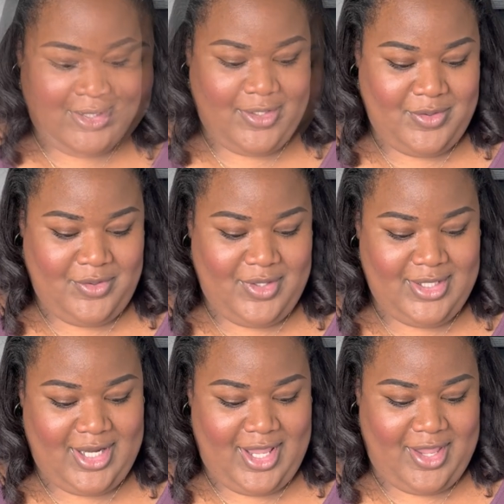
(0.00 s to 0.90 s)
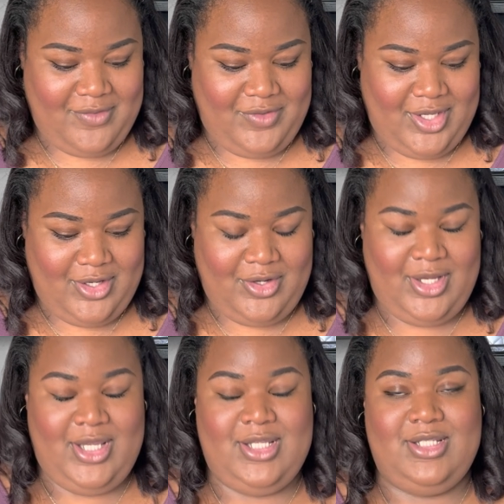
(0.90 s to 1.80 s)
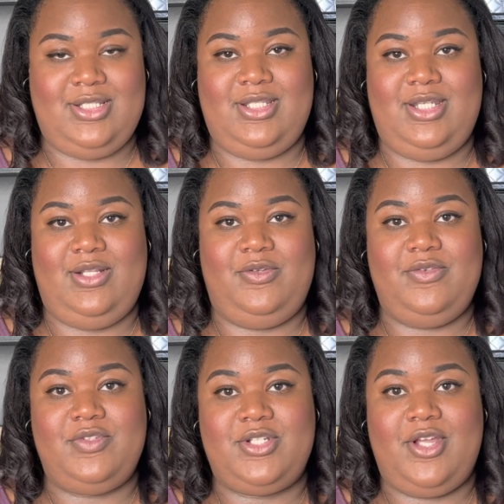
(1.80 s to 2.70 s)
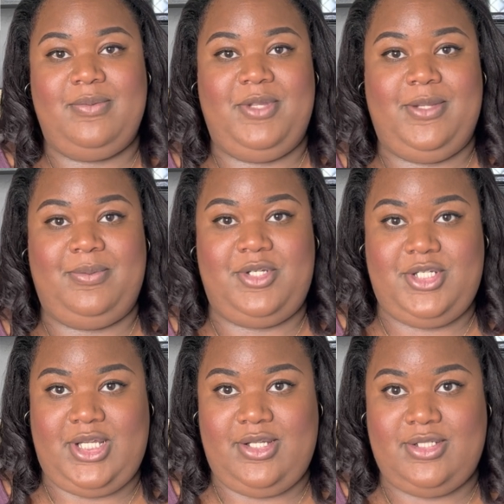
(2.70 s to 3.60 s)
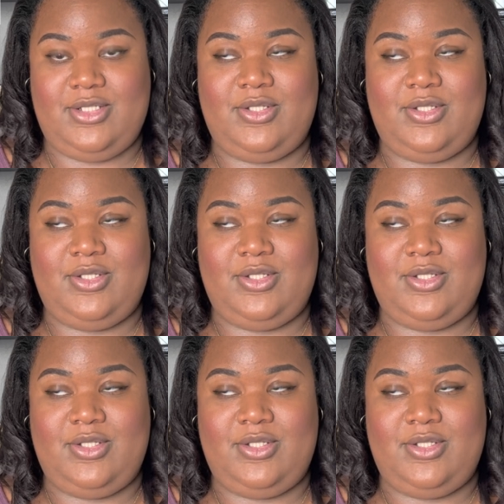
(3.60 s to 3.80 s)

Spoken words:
The other thing that I have here is the Louis Vuitton mini pochette.